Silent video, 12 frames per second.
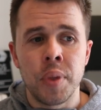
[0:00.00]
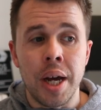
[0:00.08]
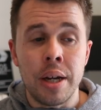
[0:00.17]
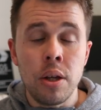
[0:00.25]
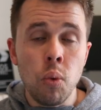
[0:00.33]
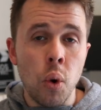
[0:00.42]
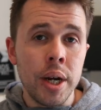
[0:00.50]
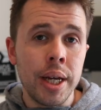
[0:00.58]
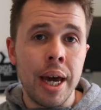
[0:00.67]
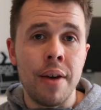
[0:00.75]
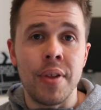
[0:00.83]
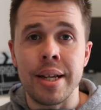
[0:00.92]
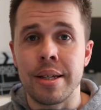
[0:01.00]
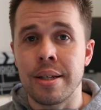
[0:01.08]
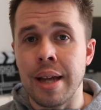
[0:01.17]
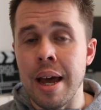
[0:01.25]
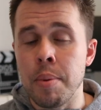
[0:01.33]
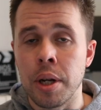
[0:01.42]
and you want to get that
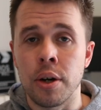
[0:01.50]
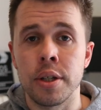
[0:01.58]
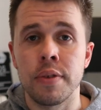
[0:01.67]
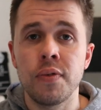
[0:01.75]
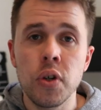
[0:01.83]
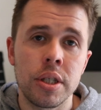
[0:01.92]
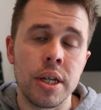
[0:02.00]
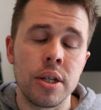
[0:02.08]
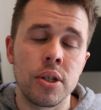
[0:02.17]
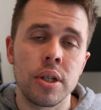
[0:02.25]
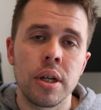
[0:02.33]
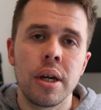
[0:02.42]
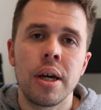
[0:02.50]
stabilized footage,